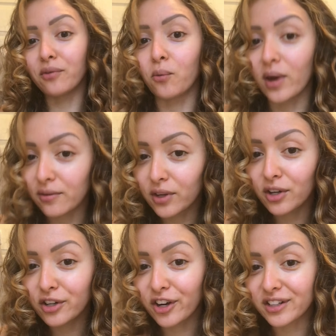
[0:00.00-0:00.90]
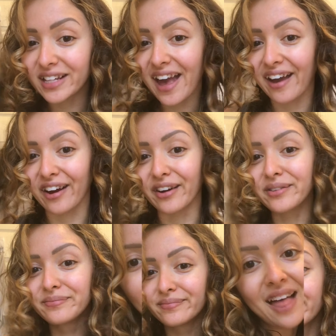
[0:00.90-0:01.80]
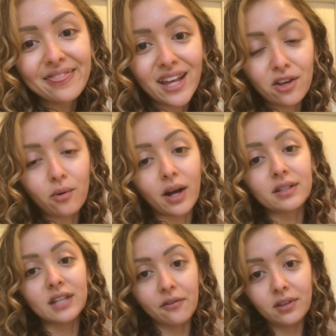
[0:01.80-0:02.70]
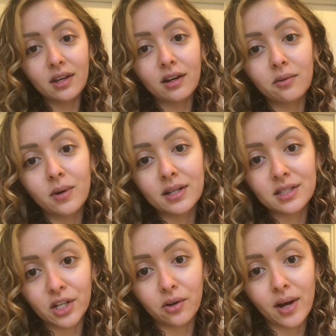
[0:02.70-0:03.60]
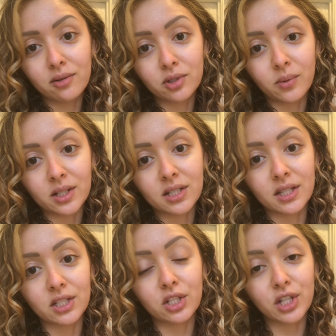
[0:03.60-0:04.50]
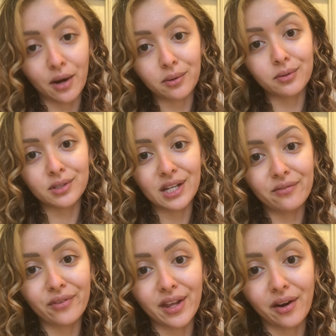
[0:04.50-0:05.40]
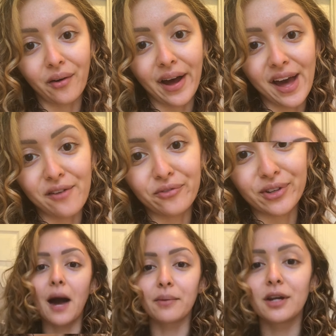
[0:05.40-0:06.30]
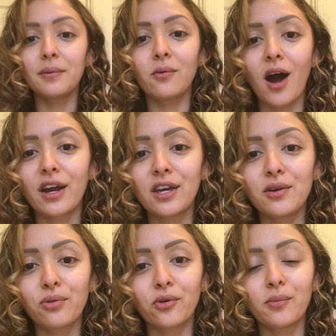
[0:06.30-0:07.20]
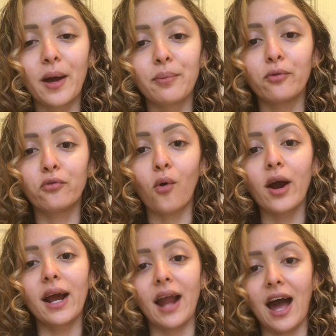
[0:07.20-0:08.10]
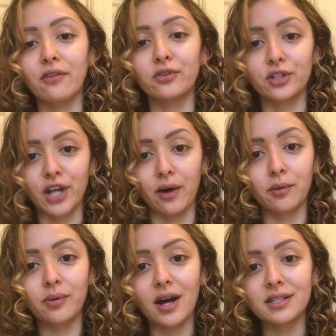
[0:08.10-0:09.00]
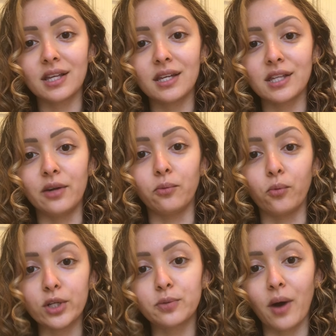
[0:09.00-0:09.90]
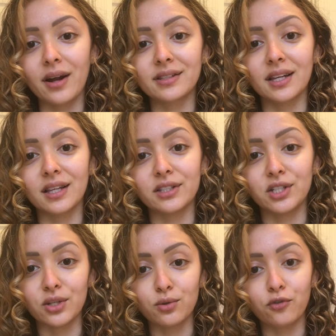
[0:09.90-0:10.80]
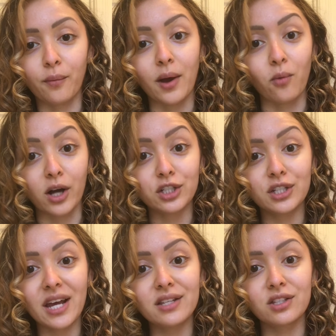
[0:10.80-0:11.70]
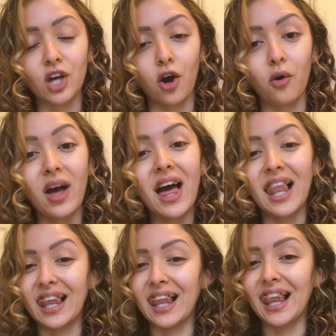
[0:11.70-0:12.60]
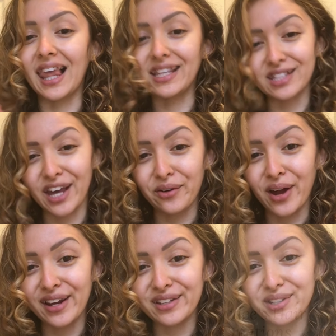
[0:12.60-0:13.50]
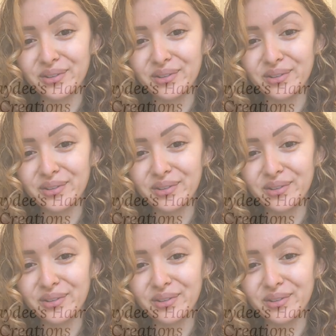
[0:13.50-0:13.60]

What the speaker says: a wavy or curly hair, then you are definitely going to want to stick around to watch this shower routine video I have for you. I'm going to be walking you through my before and after shower process and which products I like to use for my wash day. So let's get right into